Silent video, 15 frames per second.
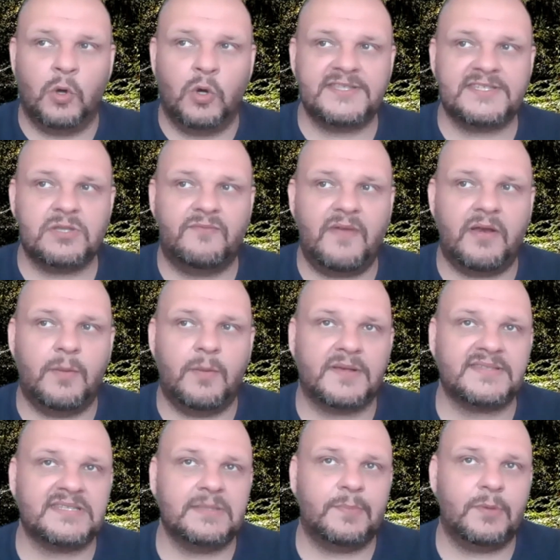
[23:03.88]
also very
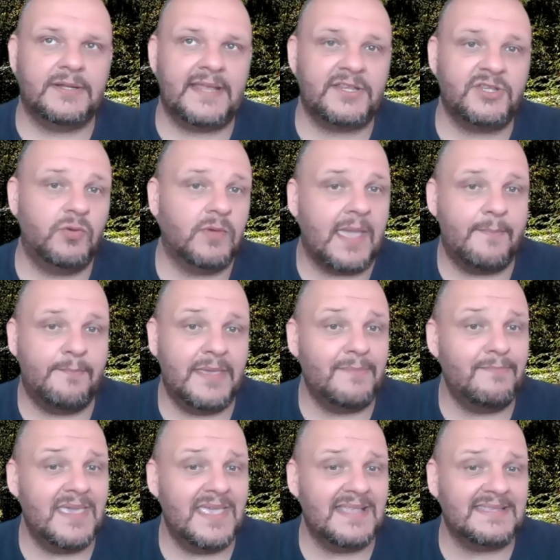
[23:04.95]
possible that you can be
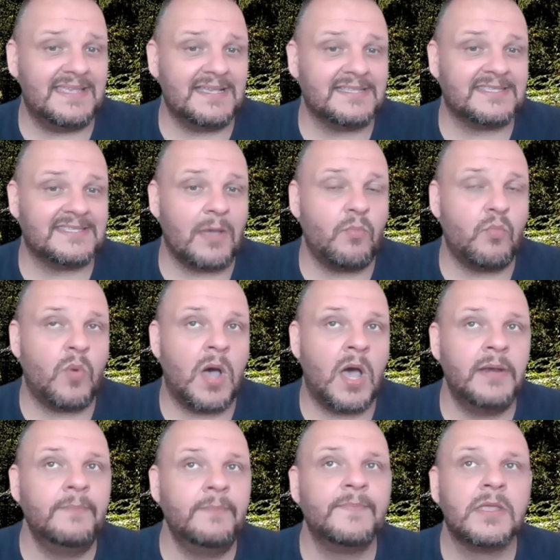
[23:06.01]
meeting
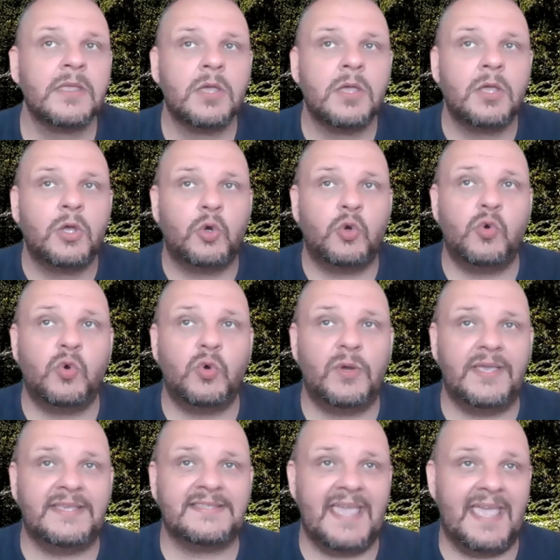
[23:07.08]
someone who
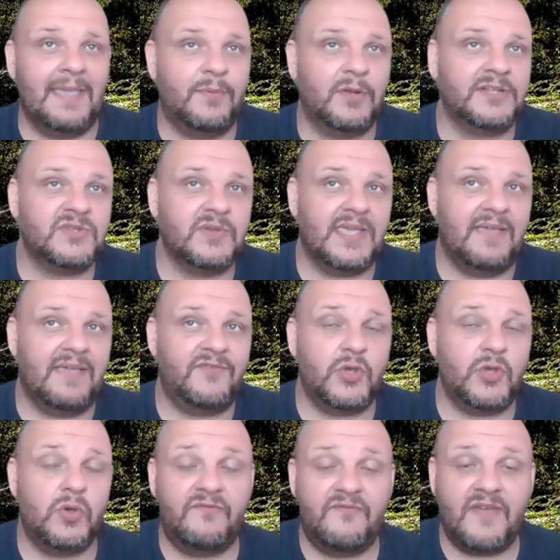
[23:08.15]
is able to give
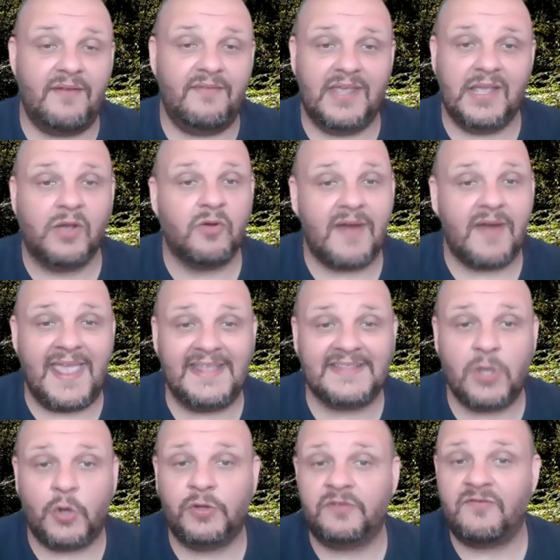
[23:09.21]
you very
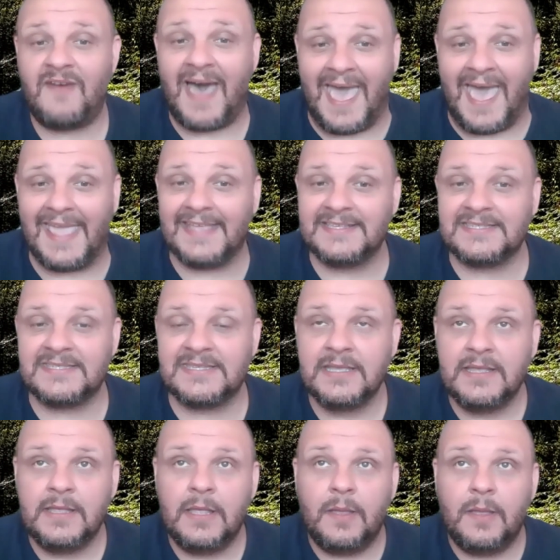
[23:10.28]
great advice.
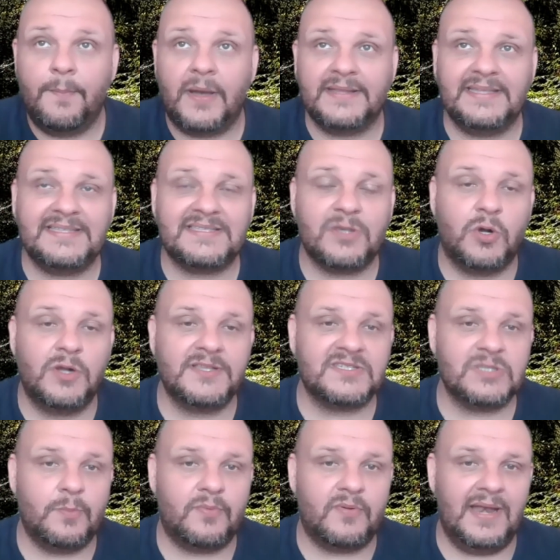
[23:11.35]
But it's
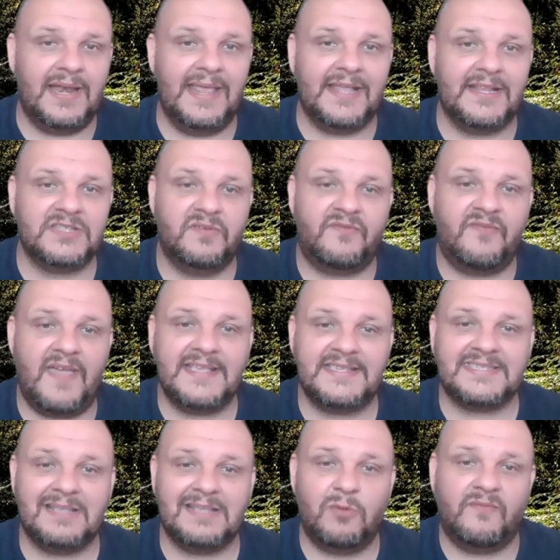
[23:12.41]
also brilliant to
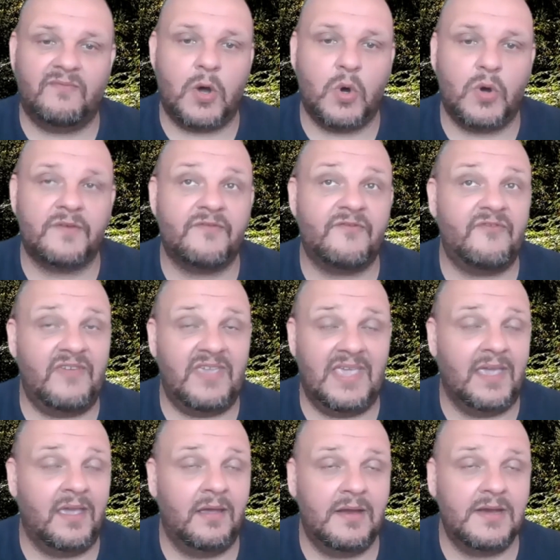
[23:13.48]
face some of our
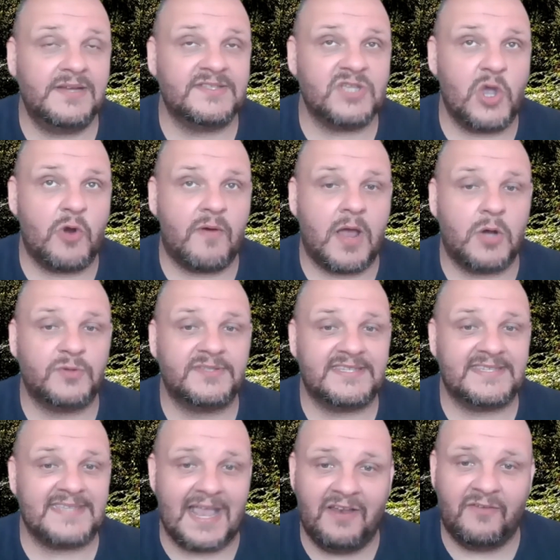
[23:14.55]
fears around
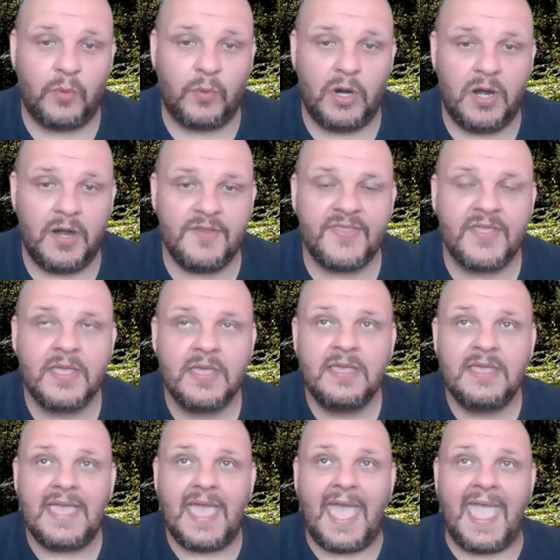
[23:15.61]
self worth.
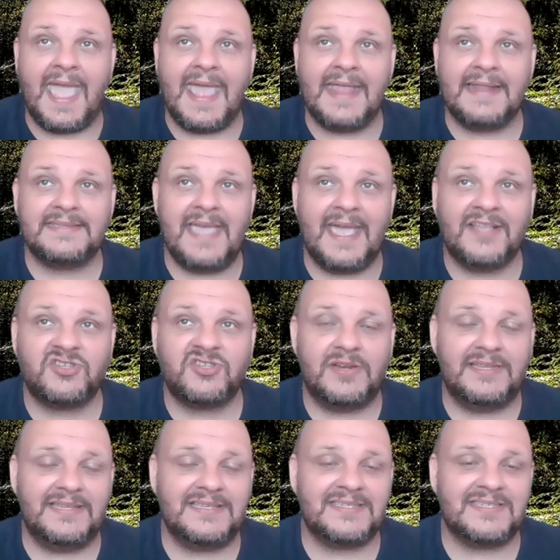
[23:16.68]
And
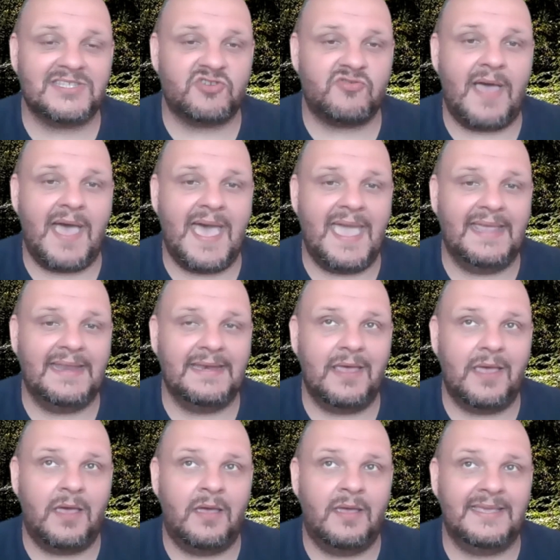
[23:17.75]
actually, this trine
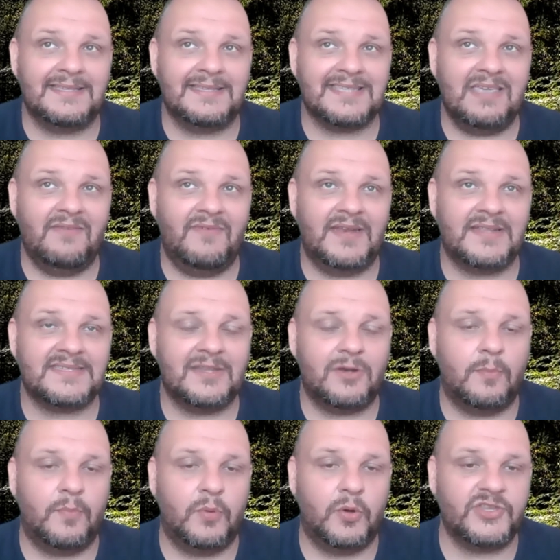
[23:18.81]
uh, is giving us an
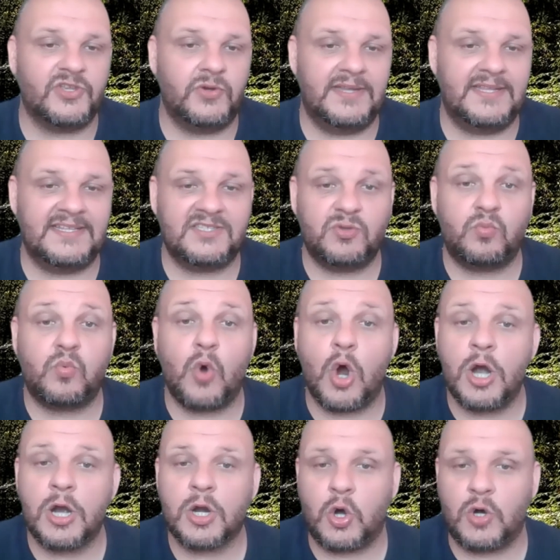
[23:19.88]
opportunity to
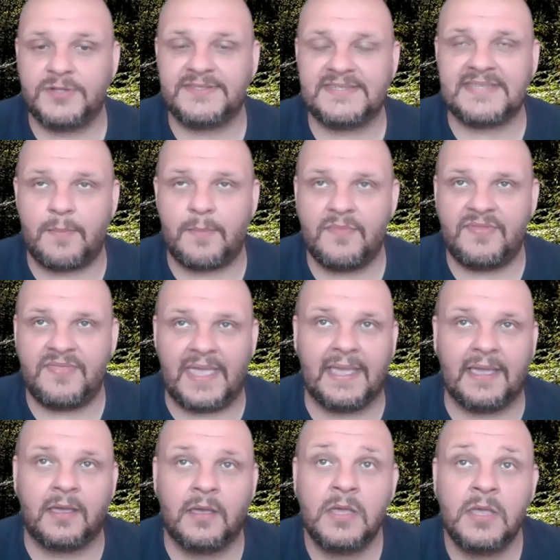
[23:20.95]
work on
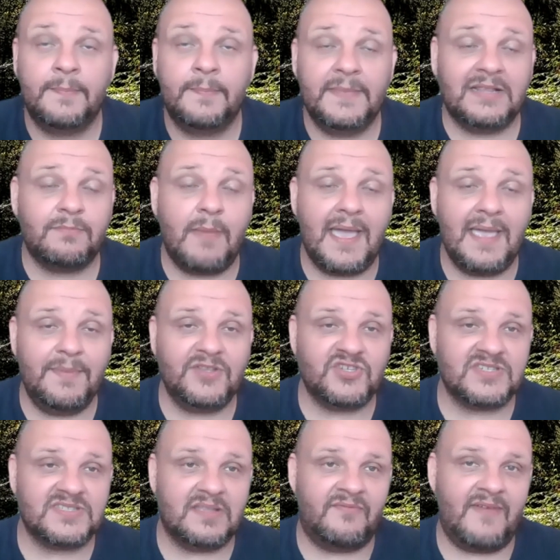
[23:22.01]
something. It might be
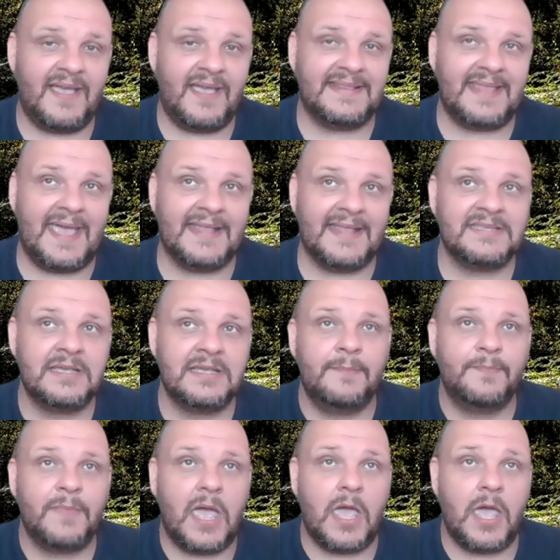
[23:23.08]
just the fact that
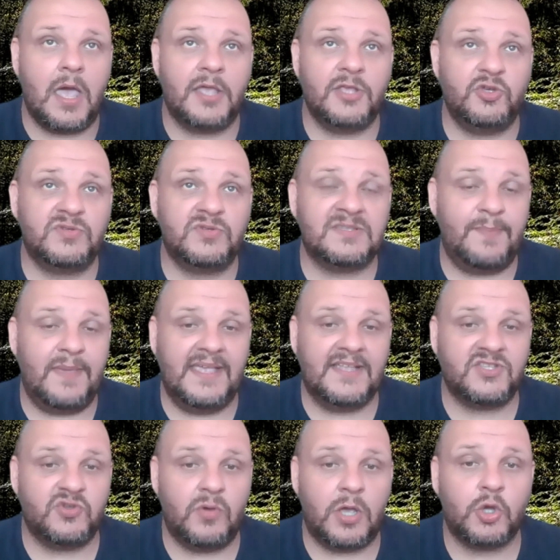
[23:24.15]
uh, you
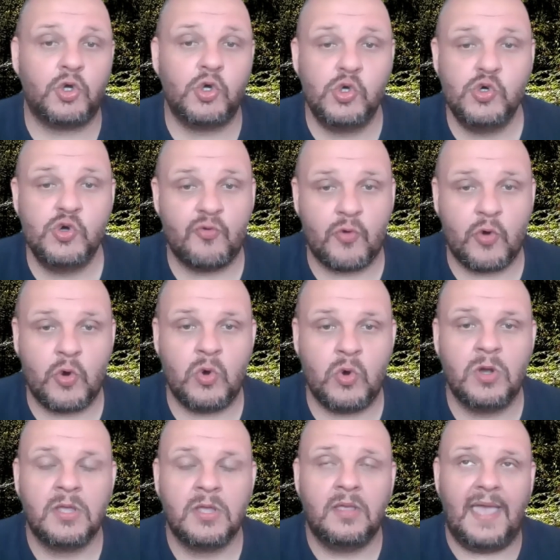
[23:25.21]
speak to a
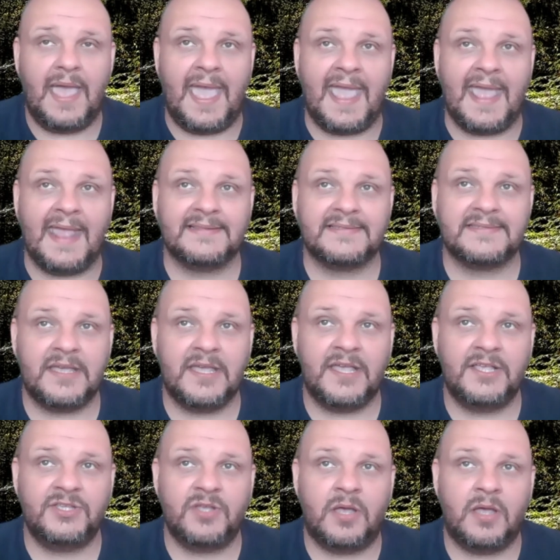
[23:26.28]
guru and
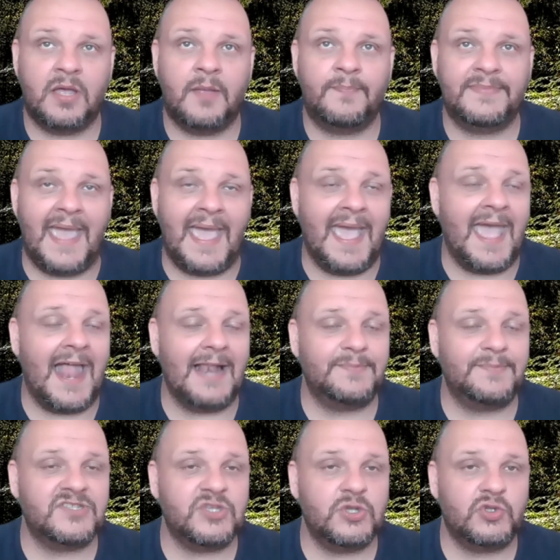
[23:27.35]
uh, um, that
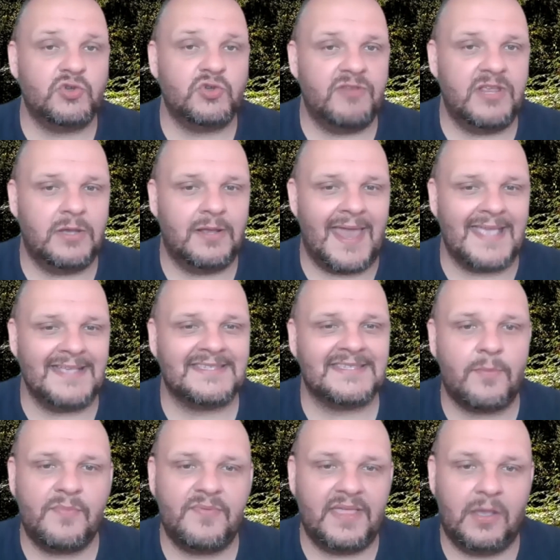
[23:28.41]
helps you to realize
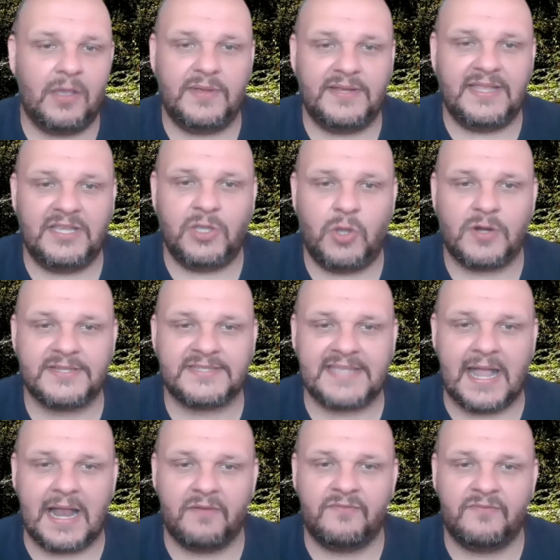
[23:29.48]
something within
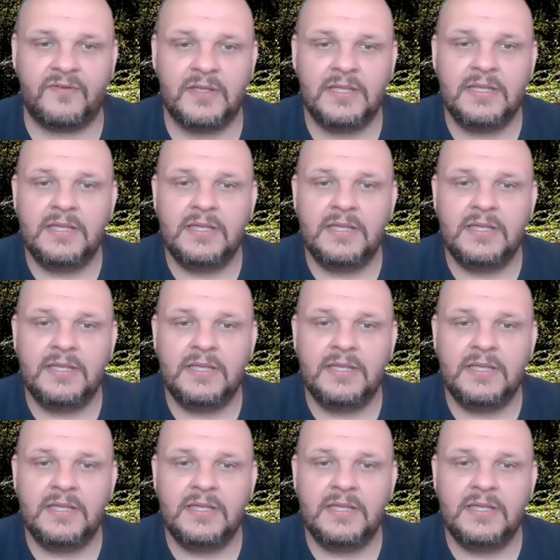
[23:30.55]
yourself.